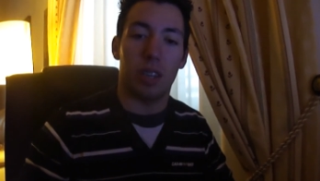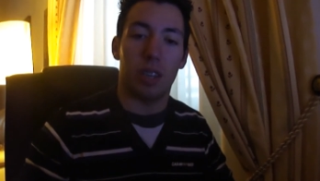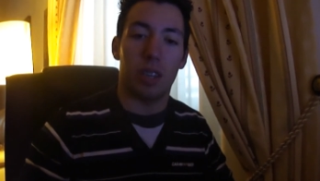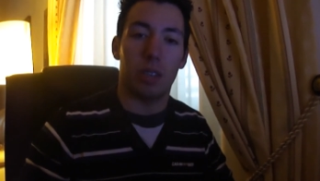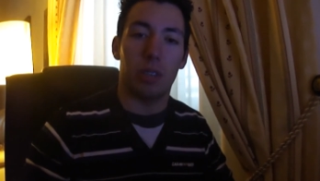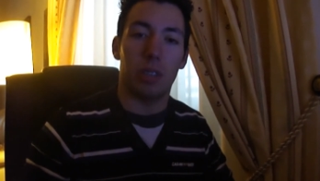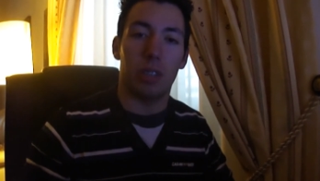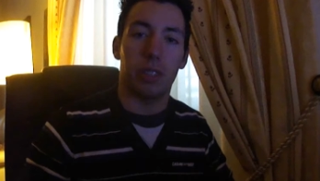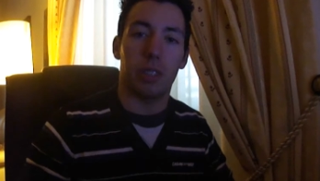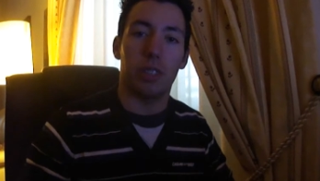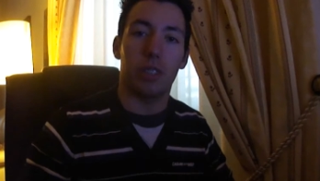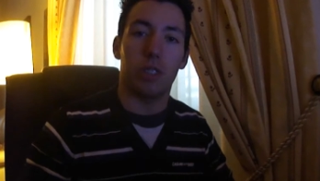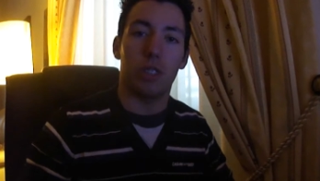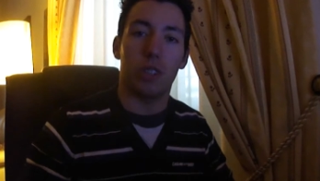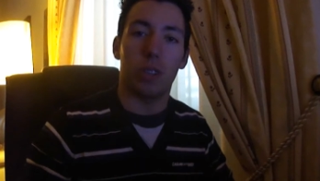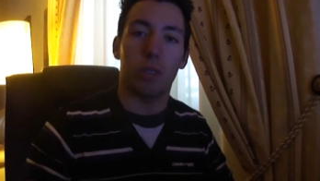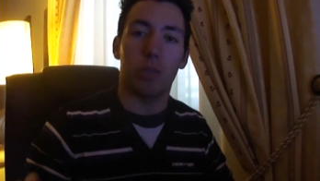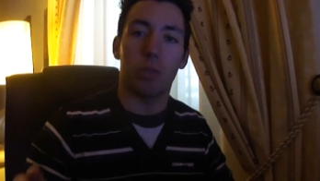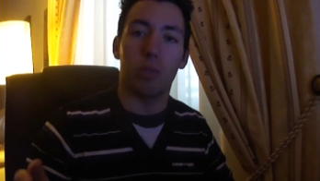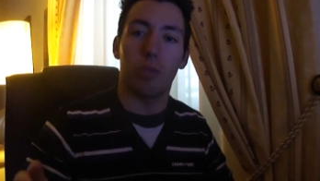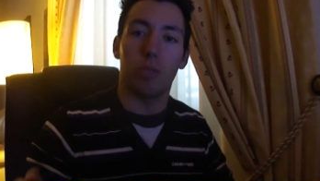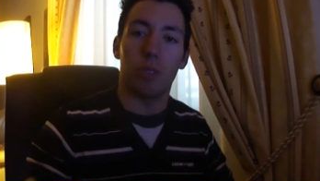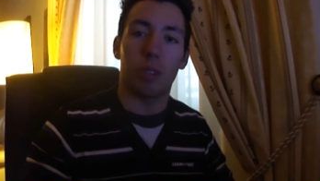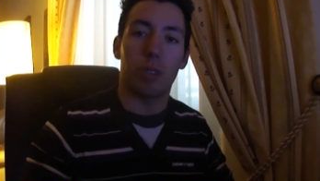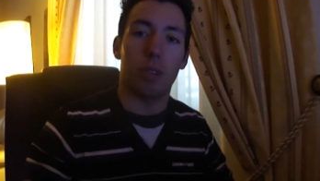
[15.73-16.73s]
I'm gonna teach you
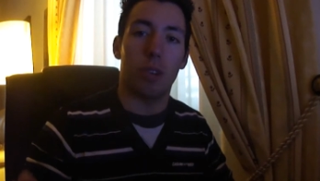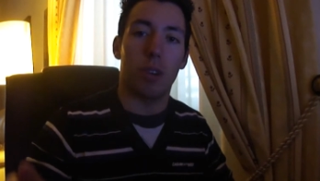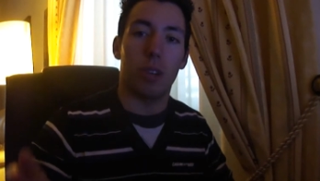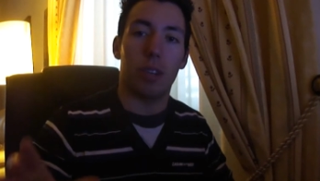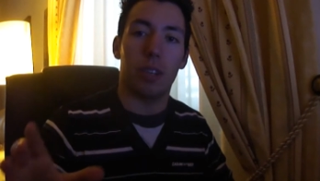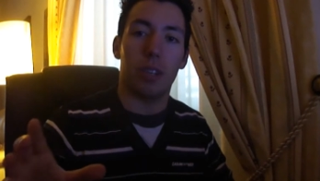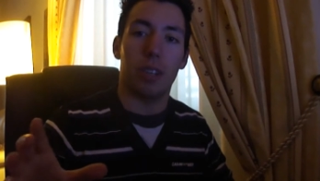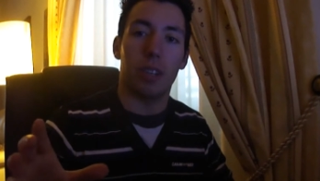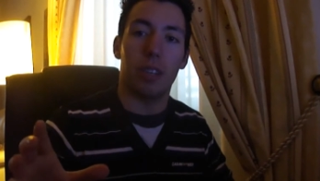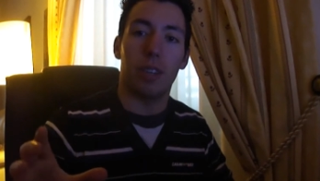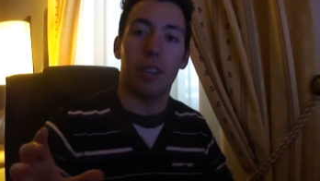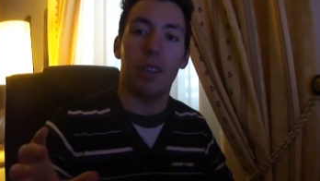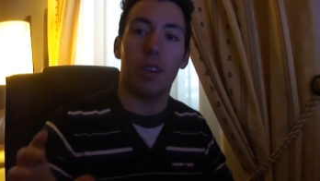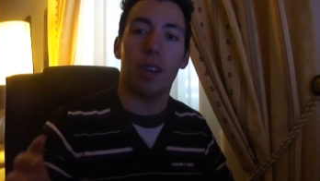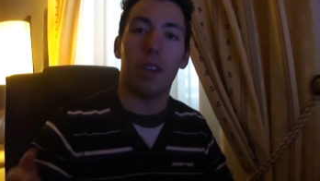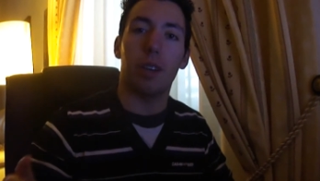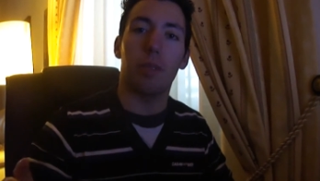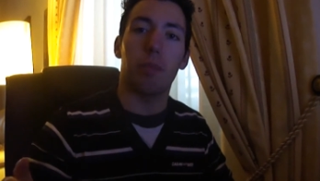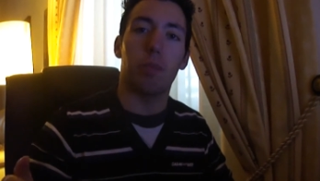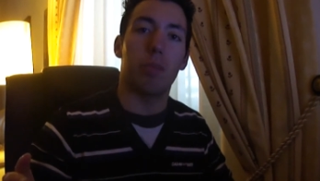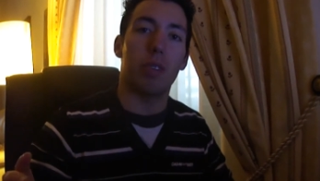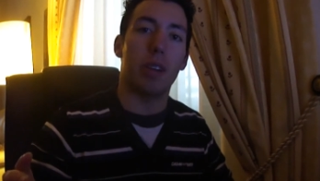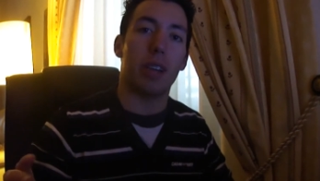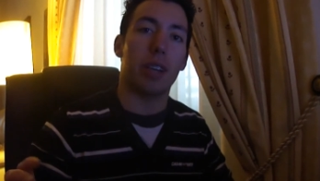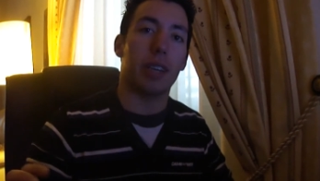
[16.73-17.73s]
how to overclock a
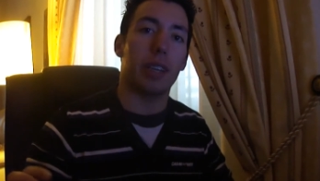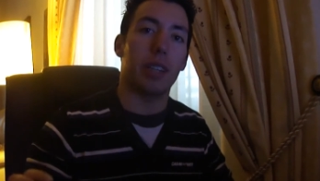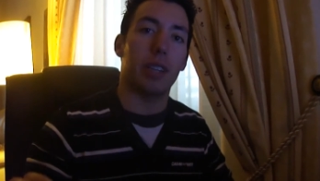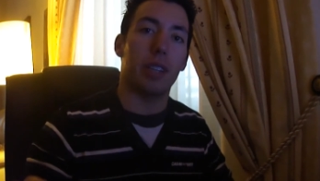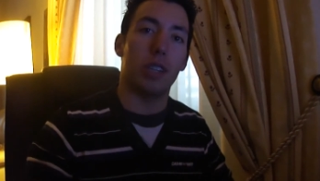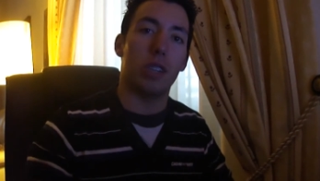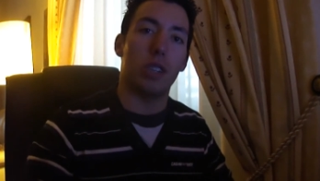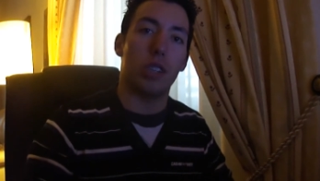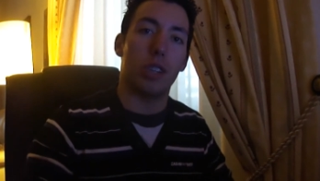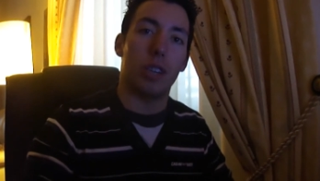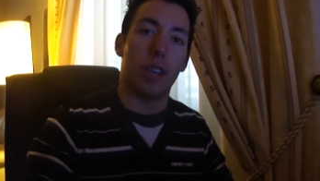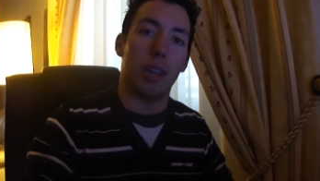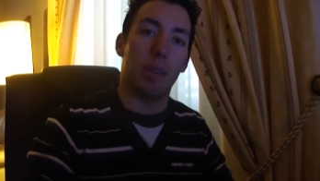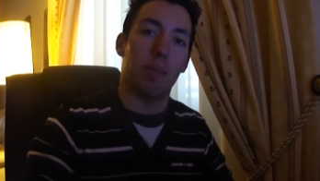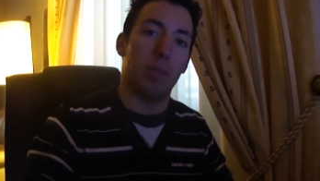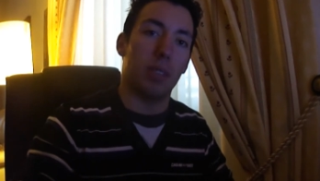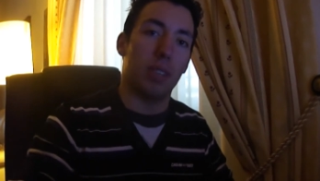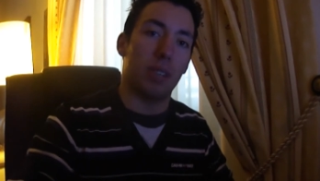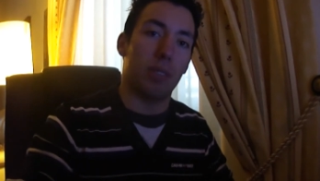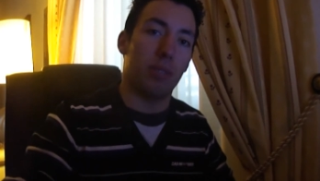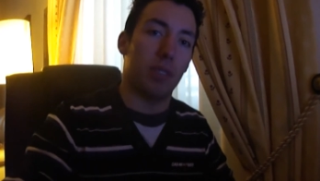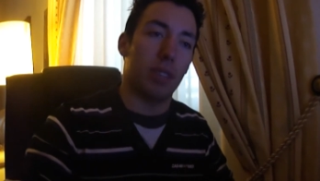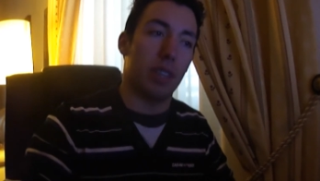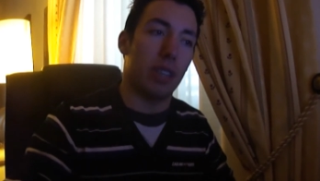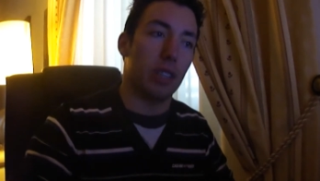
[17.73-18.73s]
non-black edition
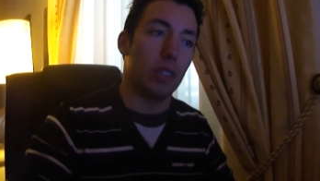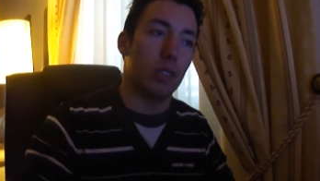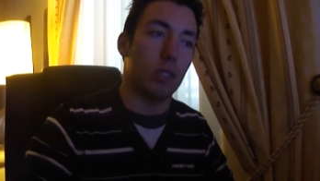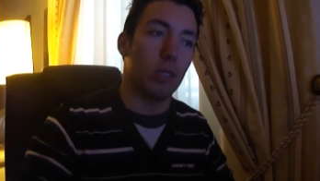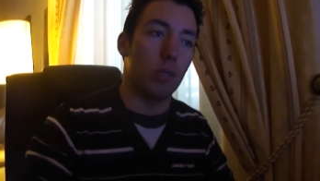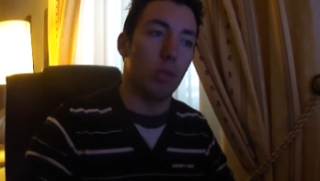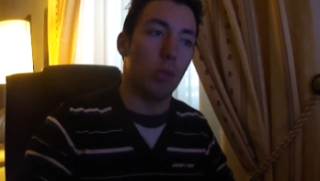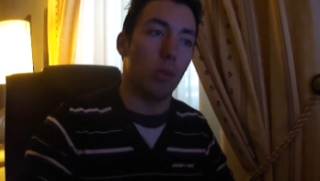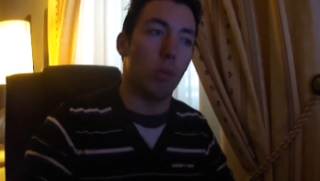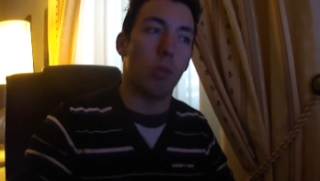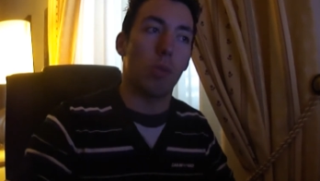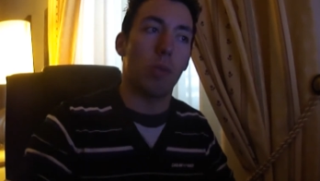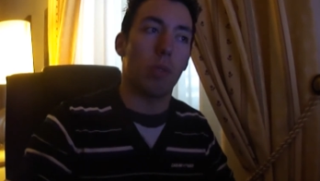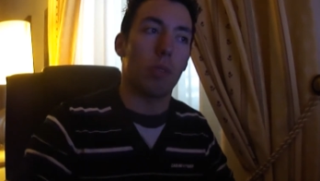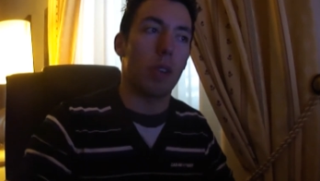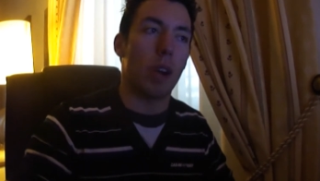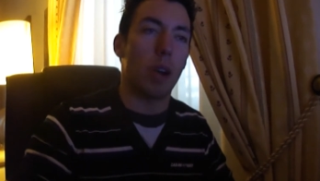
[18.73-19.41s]
AMD Phenom 2.